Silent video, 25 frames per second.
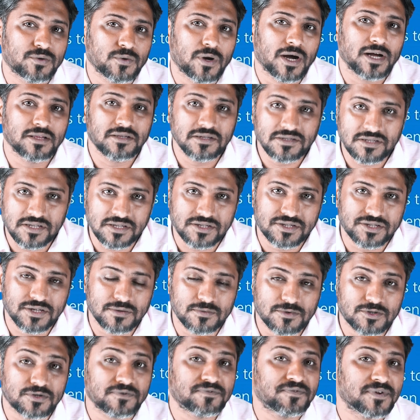to other
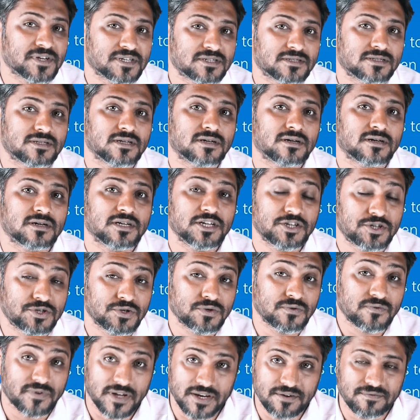systems to fix the
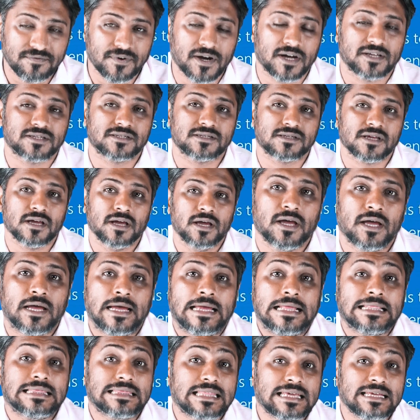issue very fast.
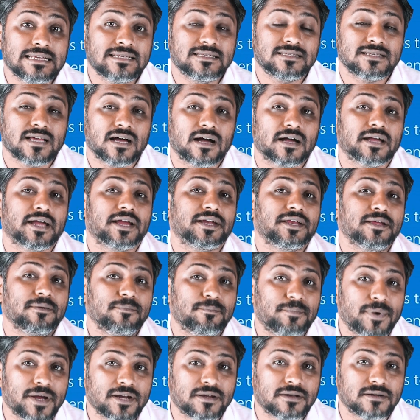Things are
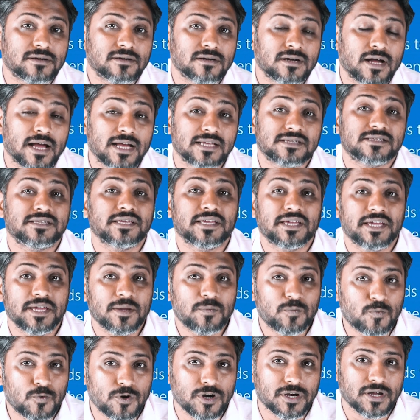getting better as they
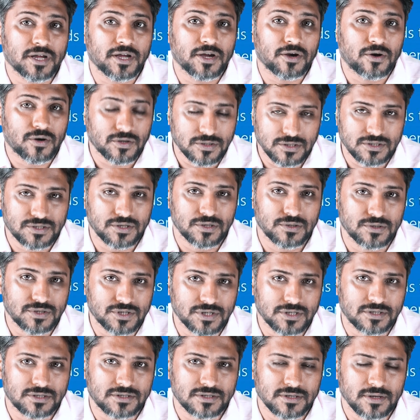keep working on the
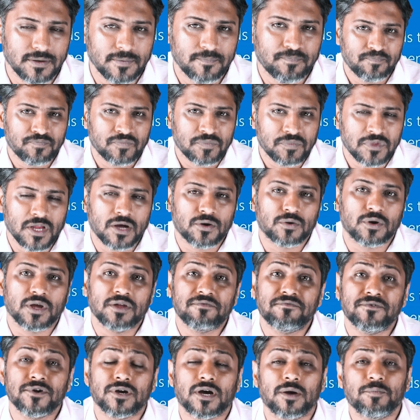solutions. Now,
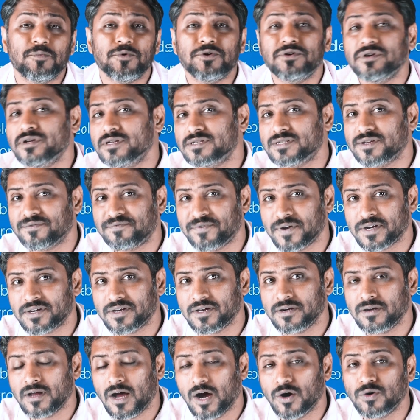if your computer is
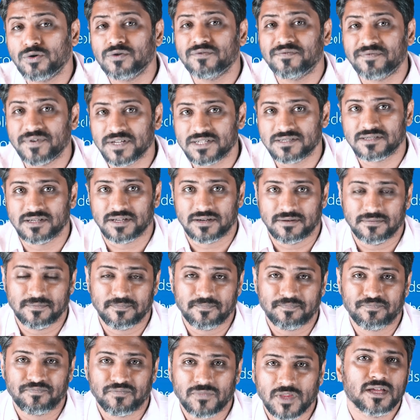affected, how to fix it?
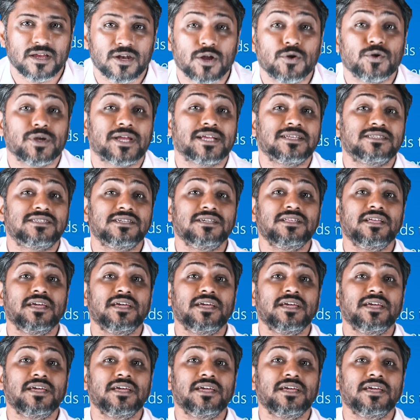Now you can see